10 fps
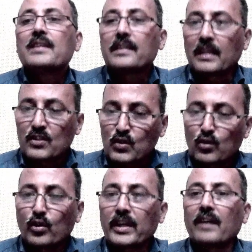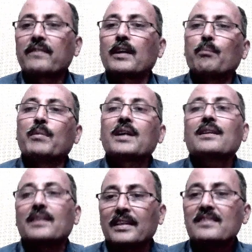a story of number,
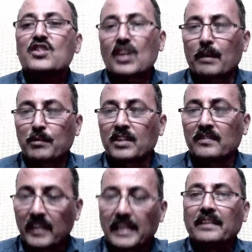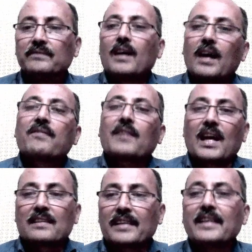that is chapter 3 of
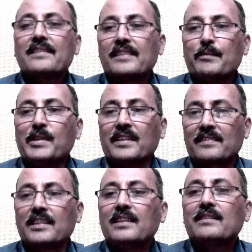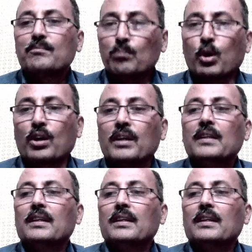class 8 CBSE book.